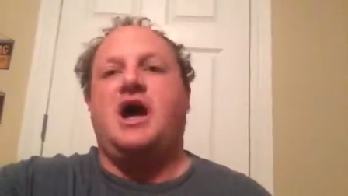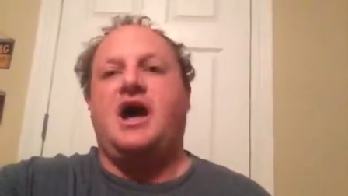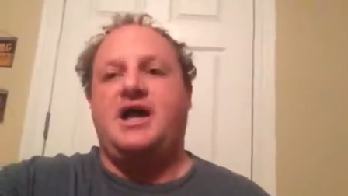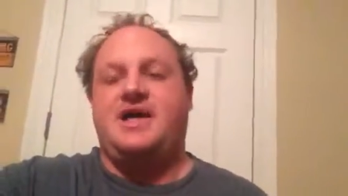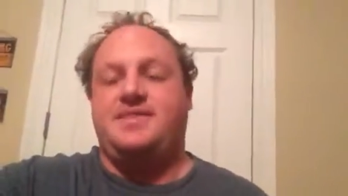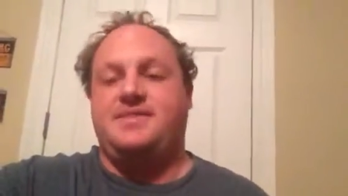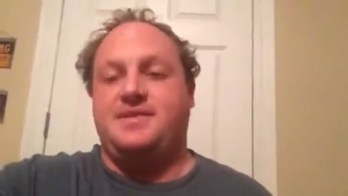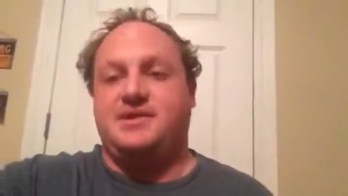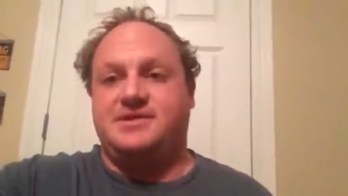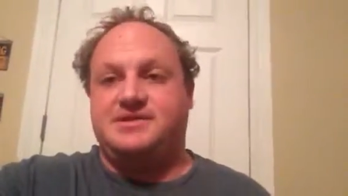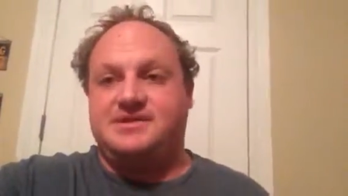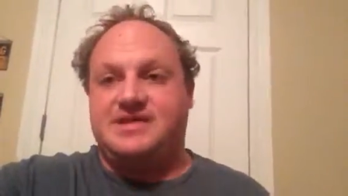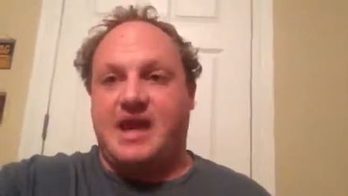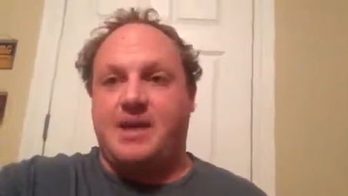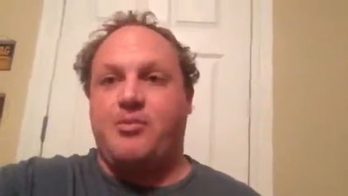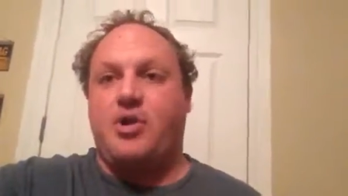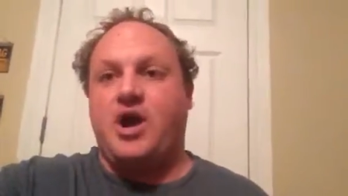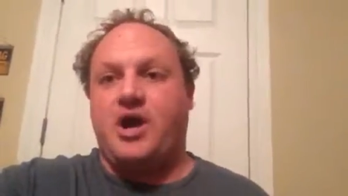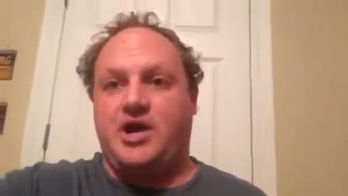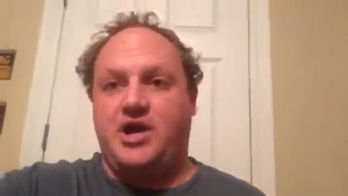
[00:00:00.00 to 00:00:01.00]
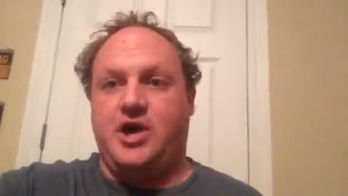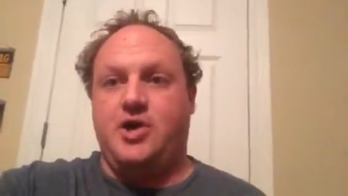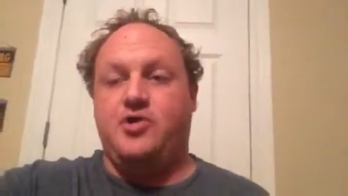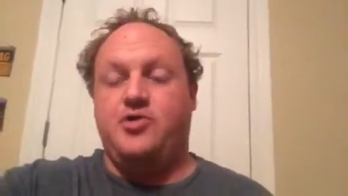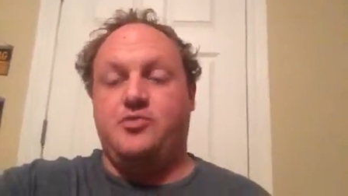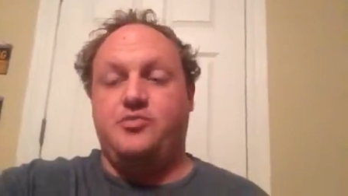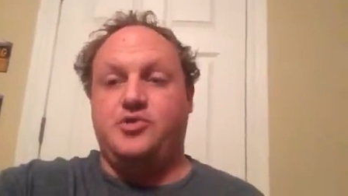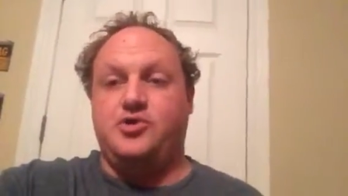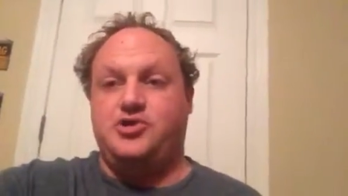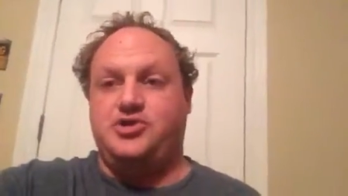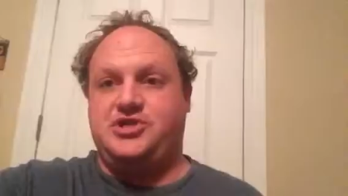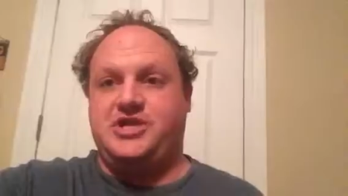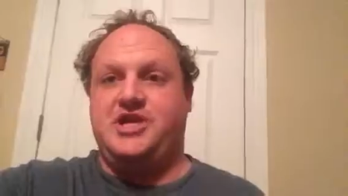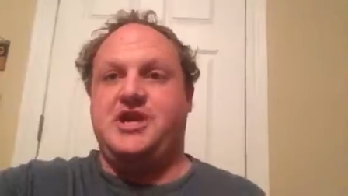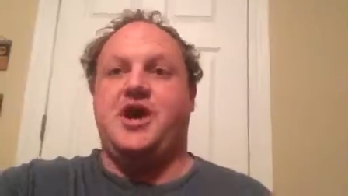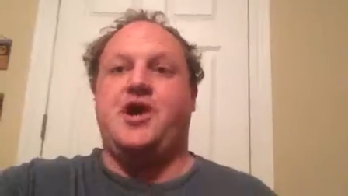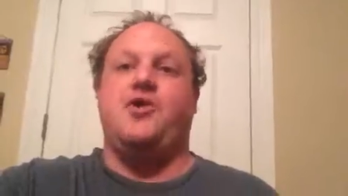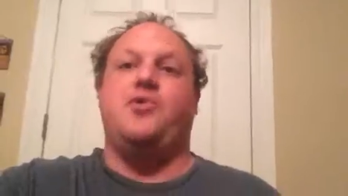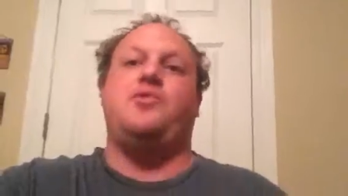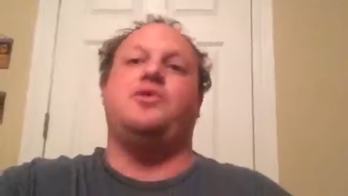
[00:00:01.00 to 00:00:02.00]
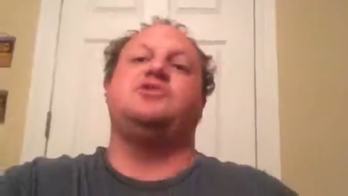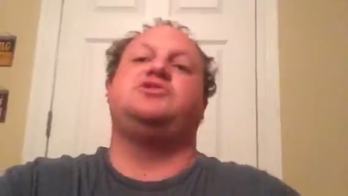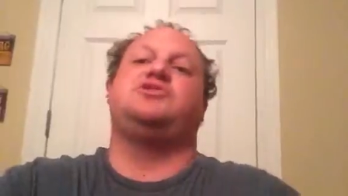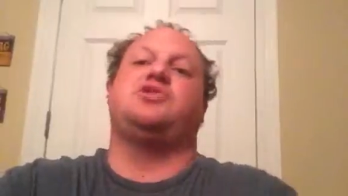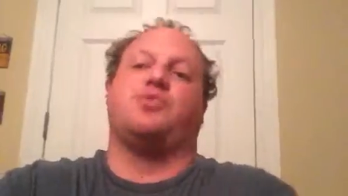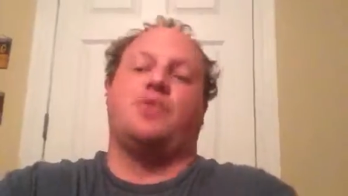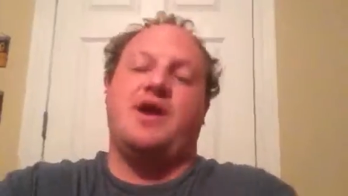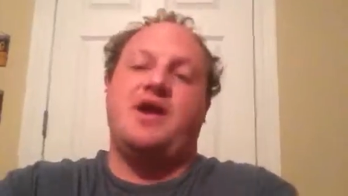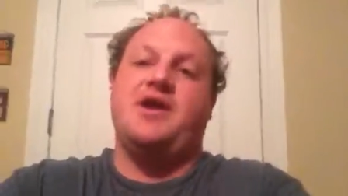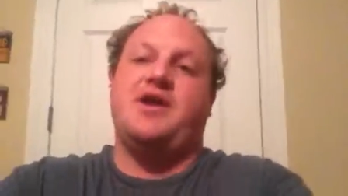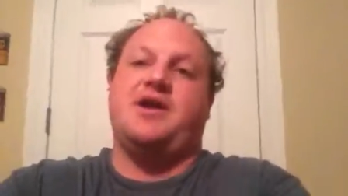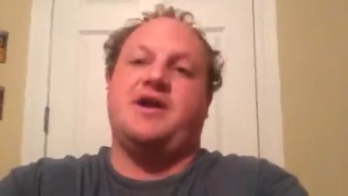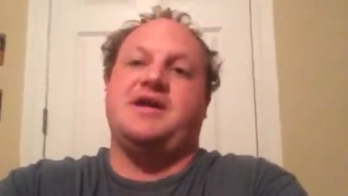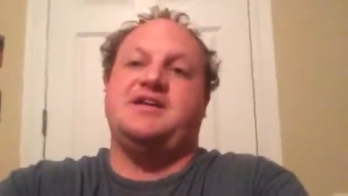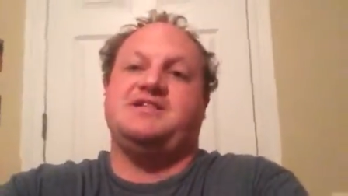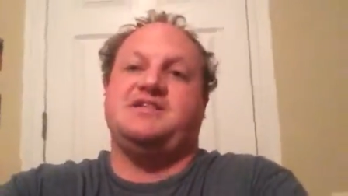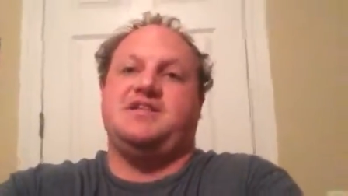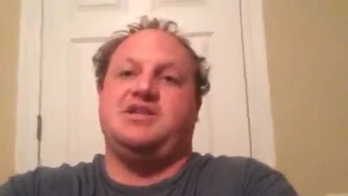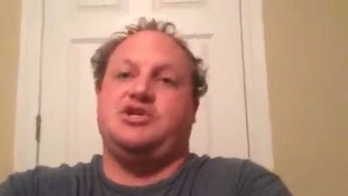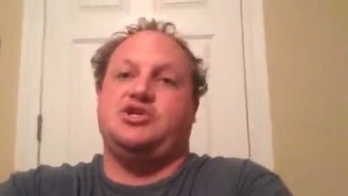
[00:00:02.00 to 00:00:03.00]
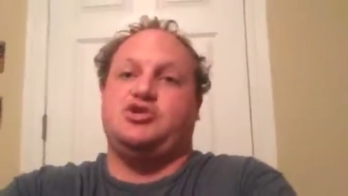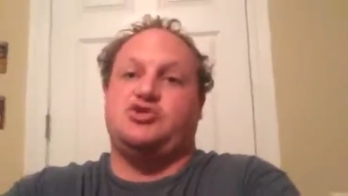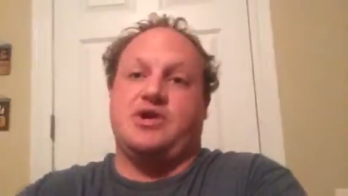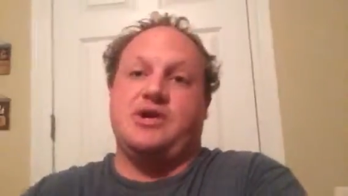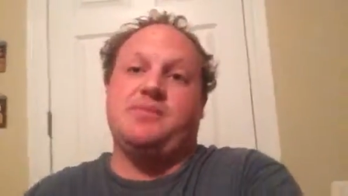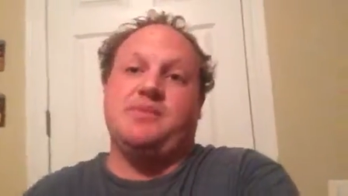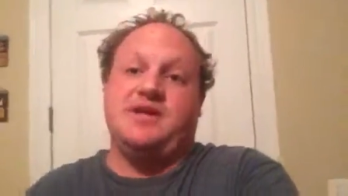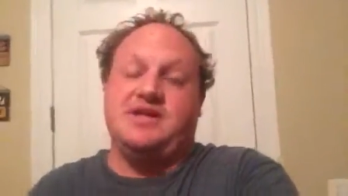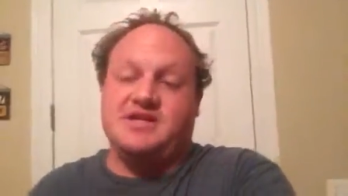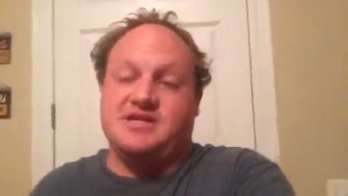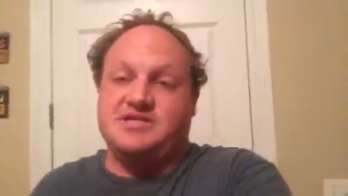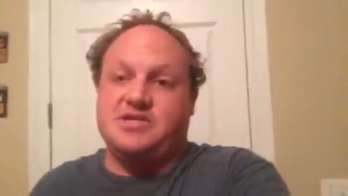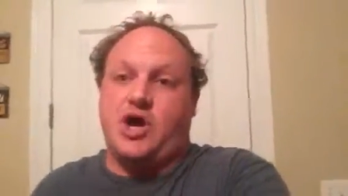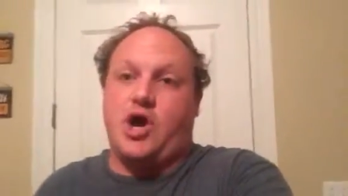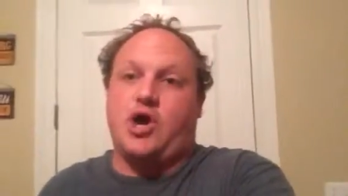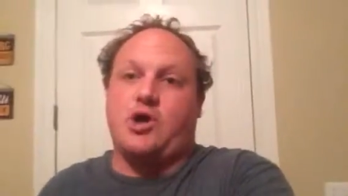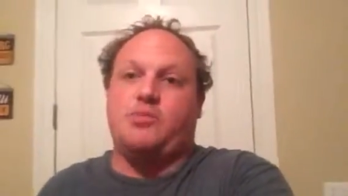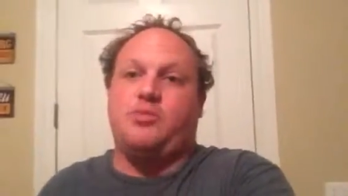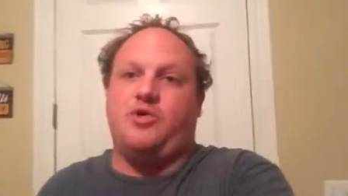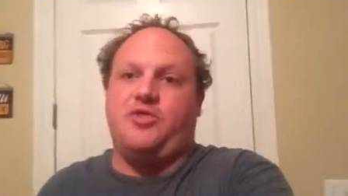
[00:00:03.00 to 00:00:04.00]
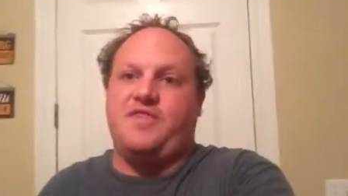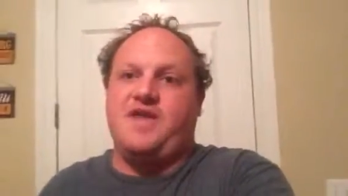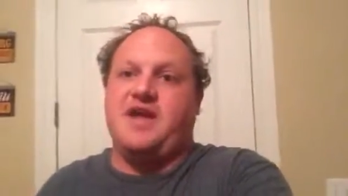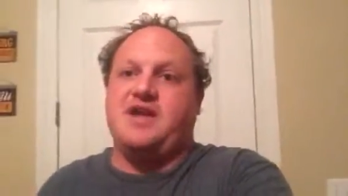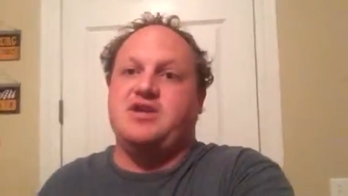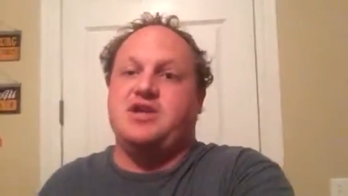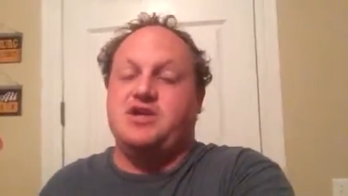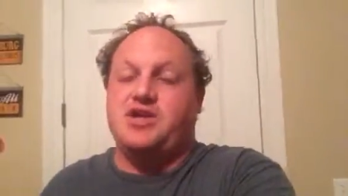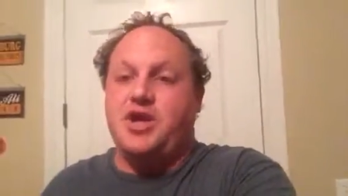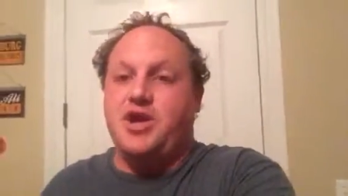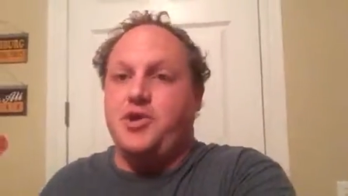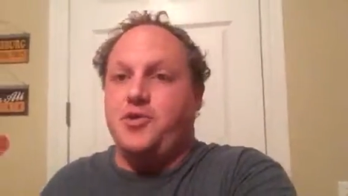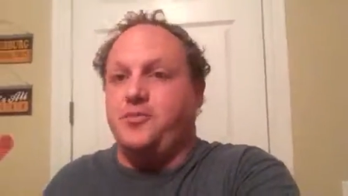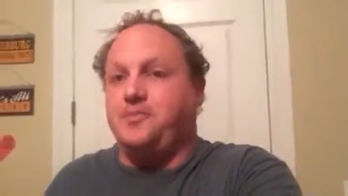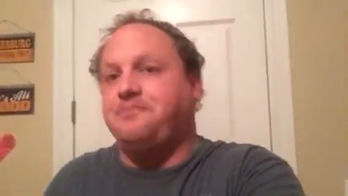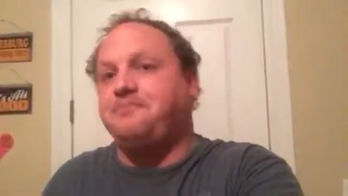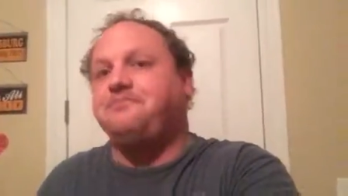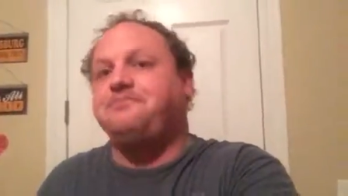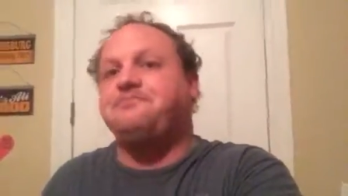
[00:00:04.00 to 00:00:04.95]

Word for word: in the samurai code of the Bushido, surrendering is an extremely dishonorable thing to do.